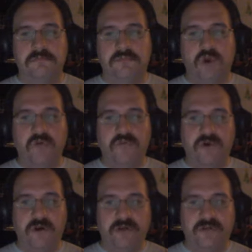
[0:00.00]
Go
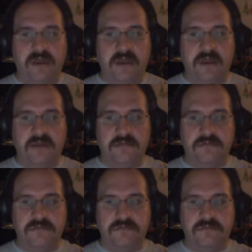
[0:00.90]
forth
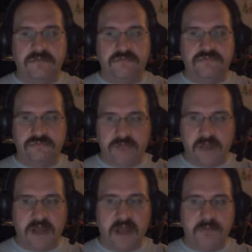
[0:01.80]
and
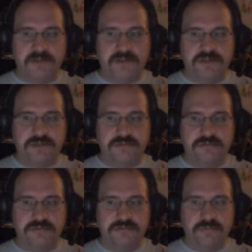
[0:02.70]
accomplish
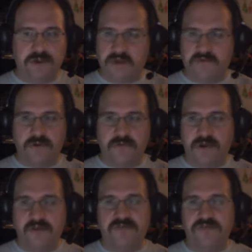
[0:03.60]
whatever it
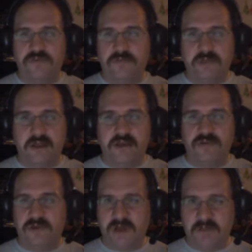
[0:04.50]
was you were planning
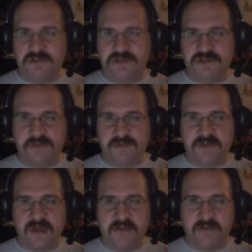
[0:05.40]
to accomplish with
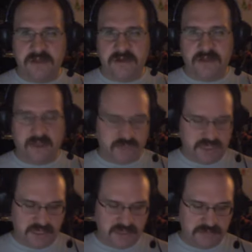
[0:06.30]
that legal name
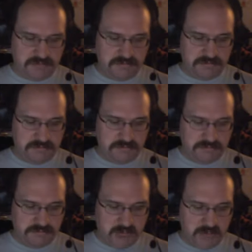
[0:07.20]
change.
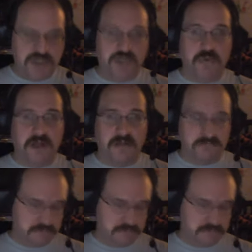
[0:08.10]
I wish you well.